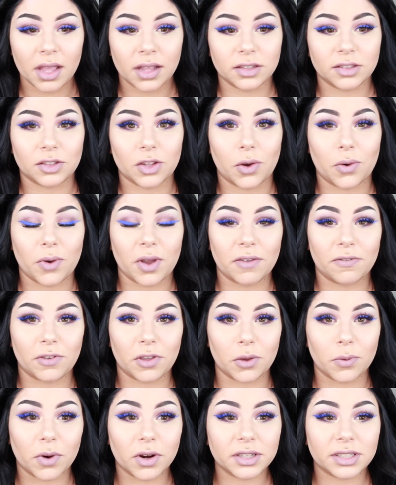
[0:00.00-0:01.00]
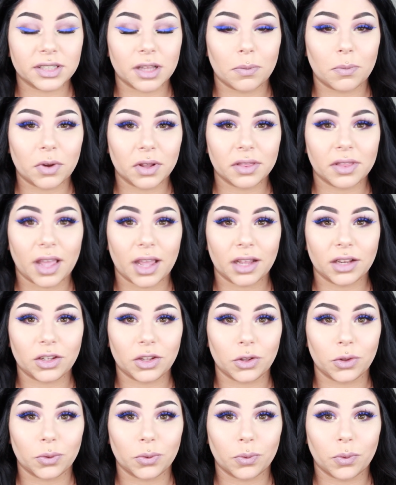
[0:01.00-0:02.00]
So if you are someone that
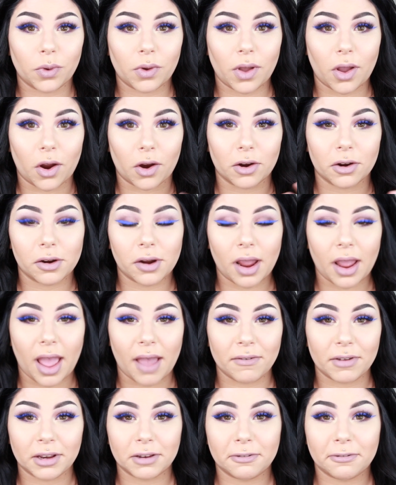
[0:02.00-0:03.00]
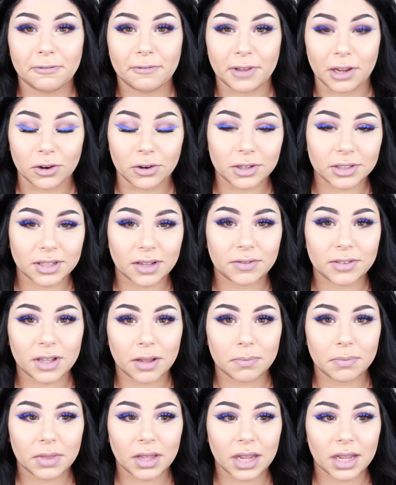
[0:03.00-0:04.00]
you are having fears of
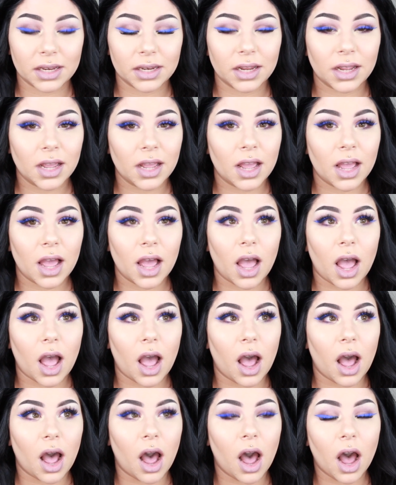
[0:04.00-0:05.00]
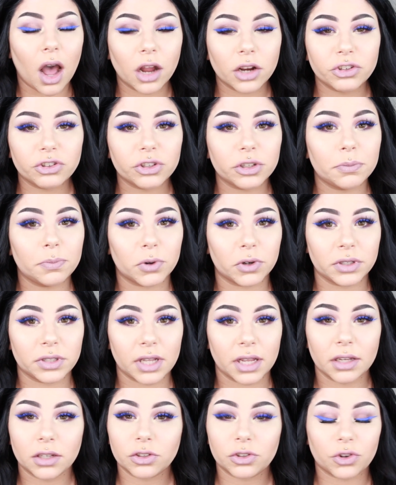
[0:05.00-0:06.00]
something,
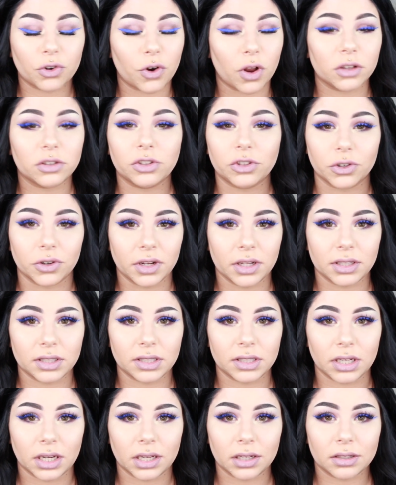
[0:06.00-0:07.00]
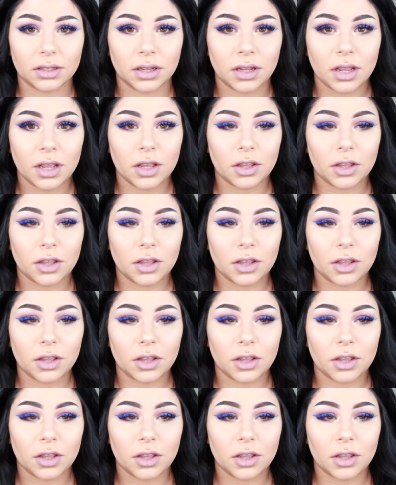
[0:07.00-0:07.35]
100% trust your instinct.